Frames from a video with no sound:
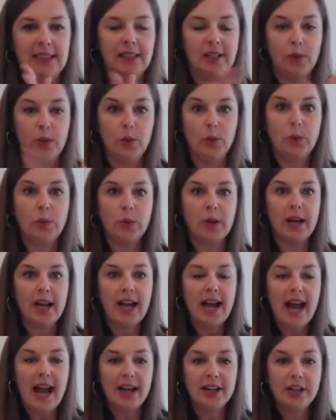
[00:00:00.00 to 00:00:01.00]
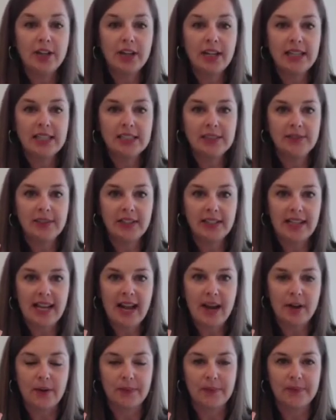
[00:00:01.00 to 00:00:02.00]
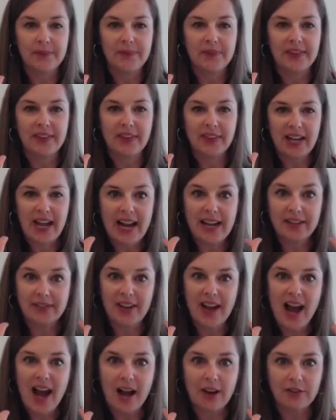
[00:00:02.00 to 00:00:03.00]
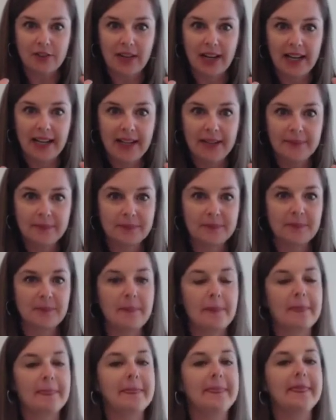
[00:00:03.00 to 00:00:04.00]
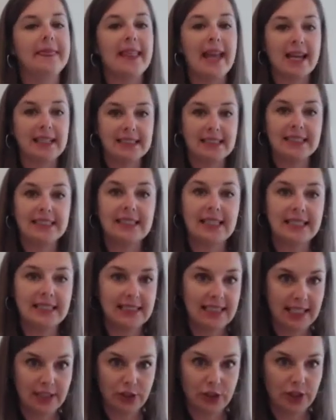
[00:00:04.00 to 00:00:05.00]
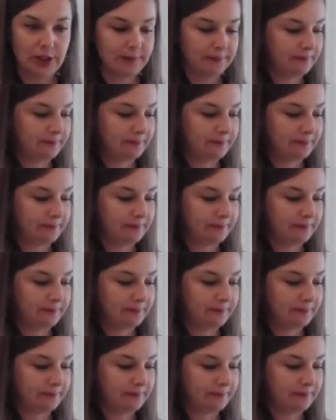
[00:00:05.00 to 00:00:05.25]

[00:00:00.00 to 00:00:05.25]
Ooh, how do your hands feel now? They're kind of hot, right? That's a sensation.